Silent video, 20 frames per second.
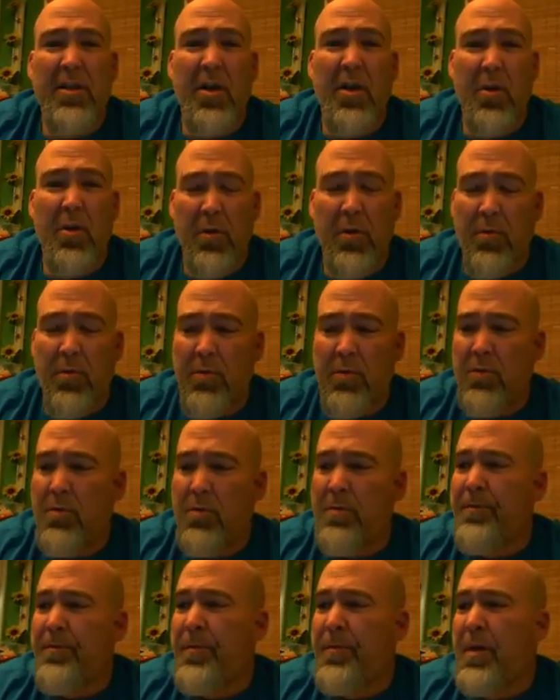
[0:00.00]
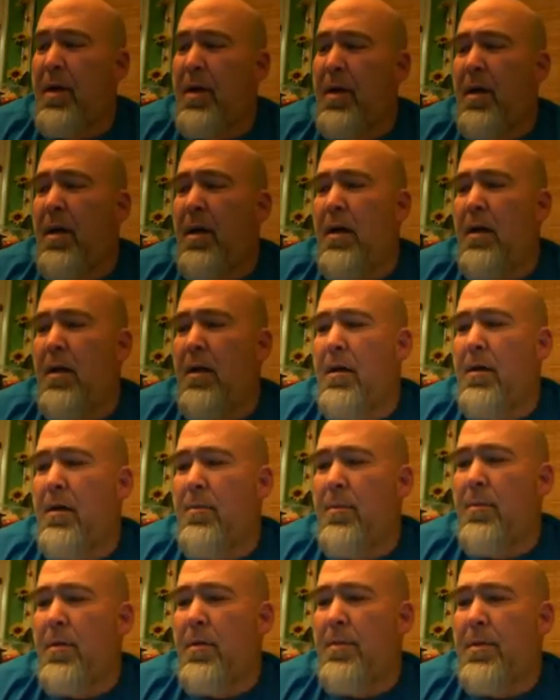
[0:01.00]
go through.
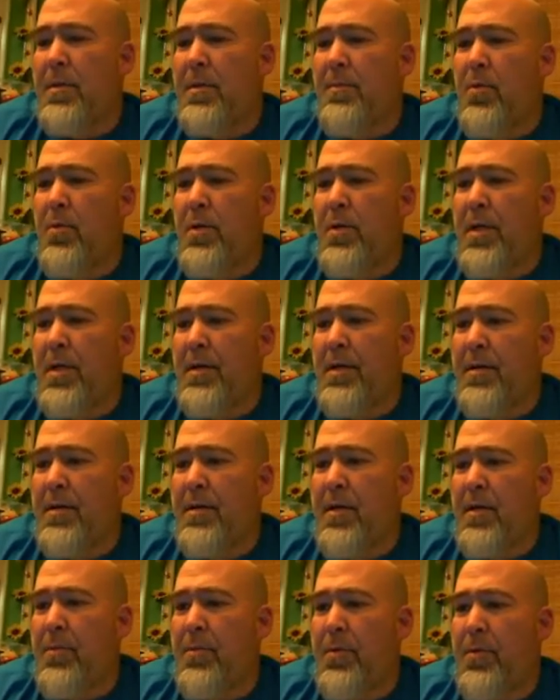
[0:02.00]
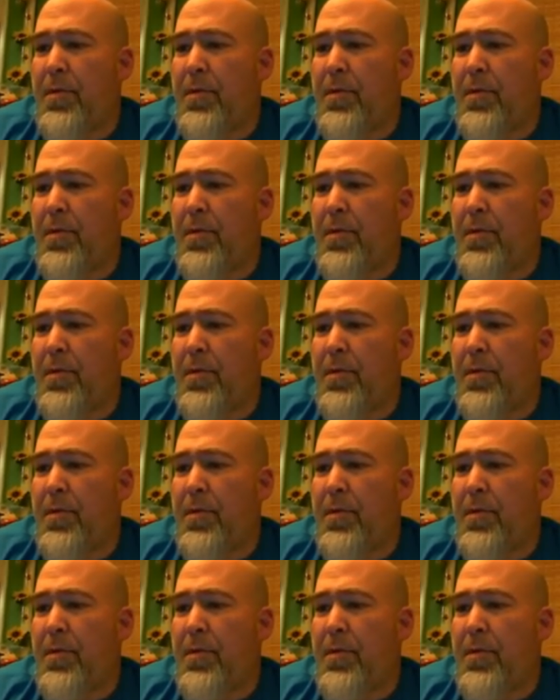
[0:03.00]
I'm going to point out a couple